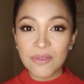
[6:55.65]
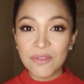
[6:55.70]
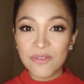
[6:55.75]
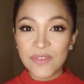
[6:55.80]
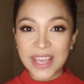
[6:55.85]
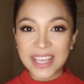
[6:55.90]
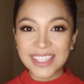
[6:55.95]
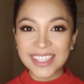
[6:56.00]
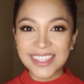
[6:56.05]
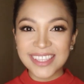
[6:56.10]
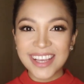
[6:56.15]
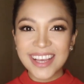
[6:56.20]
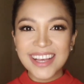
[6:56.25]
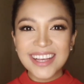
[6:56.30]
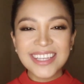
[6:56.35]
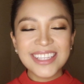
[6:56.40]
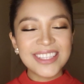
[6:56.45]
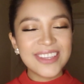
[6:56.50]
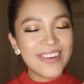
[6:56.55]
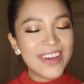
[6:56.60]
face.
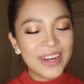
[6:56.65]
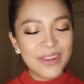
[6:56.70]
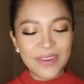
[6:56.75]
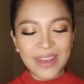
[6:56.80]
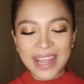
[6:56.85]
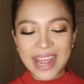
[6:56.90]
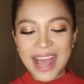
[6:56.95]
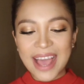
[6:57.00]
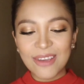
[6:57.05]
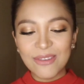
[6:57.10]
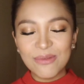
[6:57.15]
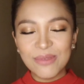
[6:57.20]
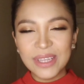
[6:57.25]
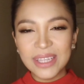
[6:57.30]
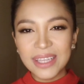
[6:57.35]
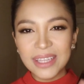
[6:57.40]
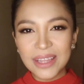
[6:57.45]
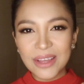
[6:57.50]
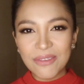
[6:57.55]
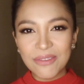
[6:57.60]
So anyway, I
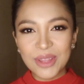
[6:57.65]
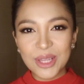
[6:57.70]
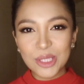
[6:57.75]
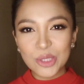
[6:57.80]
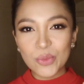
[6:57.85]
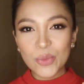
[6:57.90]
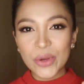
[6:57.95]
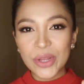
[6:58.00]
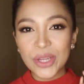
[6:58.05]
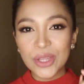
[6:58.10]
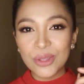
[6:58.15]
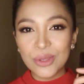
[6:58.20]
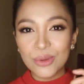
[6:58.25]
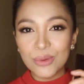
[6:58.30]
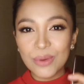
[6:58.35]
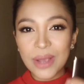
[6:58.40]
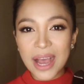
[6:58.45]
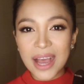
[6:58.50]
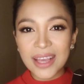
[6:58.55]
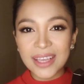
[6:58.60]
really love this one. You
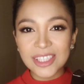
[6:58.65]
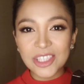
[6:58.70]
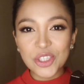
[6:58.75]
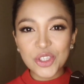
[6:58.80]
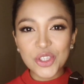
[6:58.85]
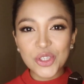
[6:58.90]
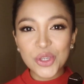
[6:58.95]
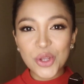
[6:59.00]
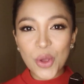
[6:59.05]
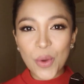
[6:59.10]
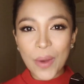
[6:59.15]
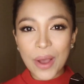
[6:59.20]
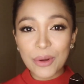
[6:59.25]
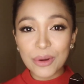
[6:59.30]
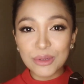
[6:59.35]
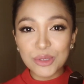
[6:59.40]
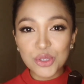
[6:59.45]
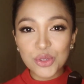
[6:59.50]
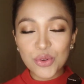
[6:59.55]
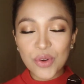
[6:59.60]
guys should go out
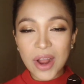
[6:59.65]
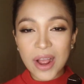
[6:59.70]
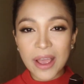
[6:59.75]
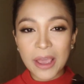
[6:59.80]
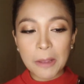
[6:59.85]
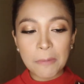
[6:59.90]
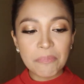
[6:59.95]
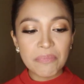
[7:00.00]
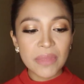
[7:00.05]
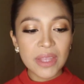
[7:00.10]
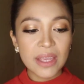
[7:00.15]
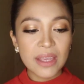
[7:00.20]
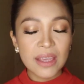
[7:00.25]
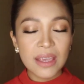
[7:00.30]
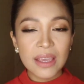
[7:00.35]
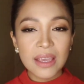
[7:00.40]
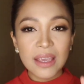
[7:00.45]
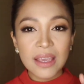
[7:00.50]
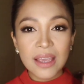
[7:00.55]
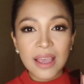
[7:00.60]
and try
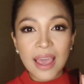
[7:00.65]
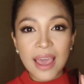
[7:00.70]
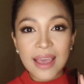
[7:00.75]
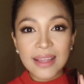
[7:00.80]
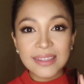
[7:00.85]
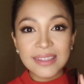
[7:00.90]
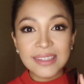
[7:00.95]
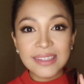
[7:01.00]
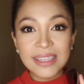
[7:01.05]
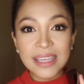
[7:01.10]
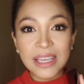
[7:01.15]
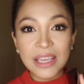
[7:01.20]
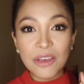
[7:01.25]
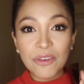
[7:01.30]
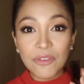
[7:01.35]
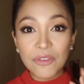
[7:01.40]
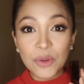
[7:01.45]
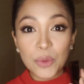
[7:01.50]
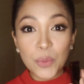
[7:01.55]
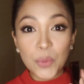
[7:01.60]
and see if it